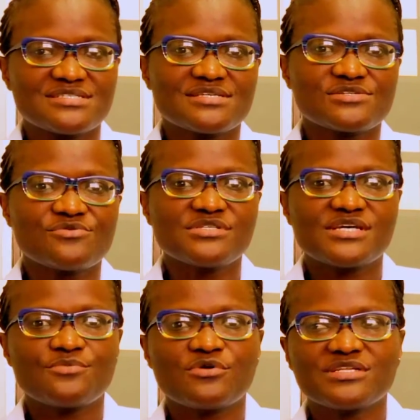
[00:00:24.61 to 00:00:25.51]
So with
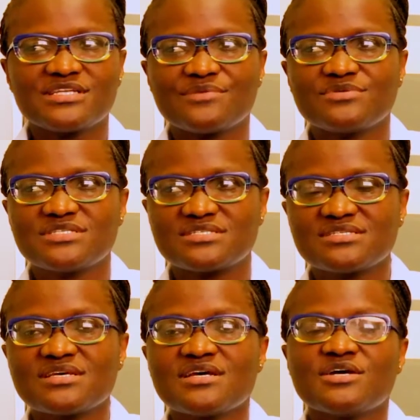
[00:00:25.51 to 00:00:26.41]
type 1 diabetes,
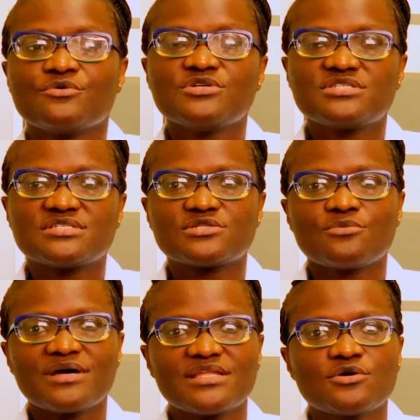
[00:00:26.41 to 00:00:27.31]
which is
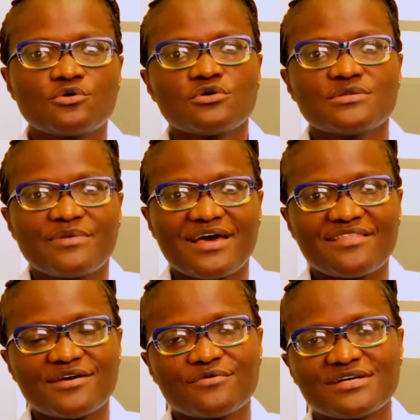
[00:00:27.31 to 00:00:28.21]
normally called by other
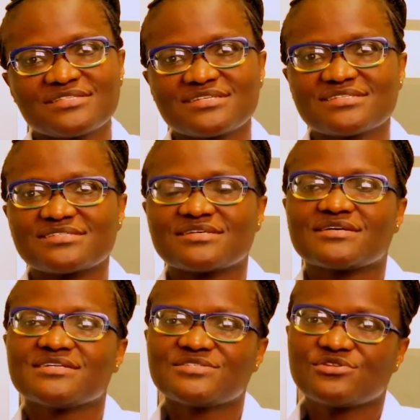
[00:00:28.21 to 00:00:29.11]
words as
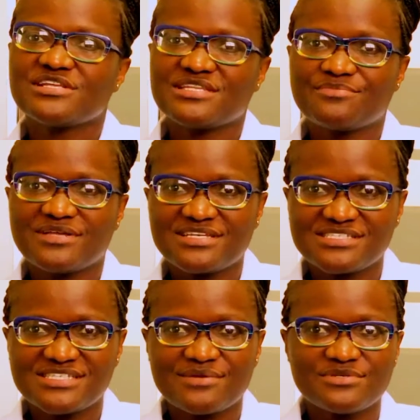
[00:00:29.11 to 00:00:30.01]
insulin-dependent
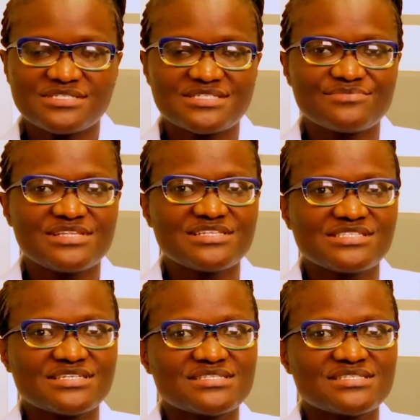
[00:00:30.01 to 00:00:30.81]
diabetes mellitus,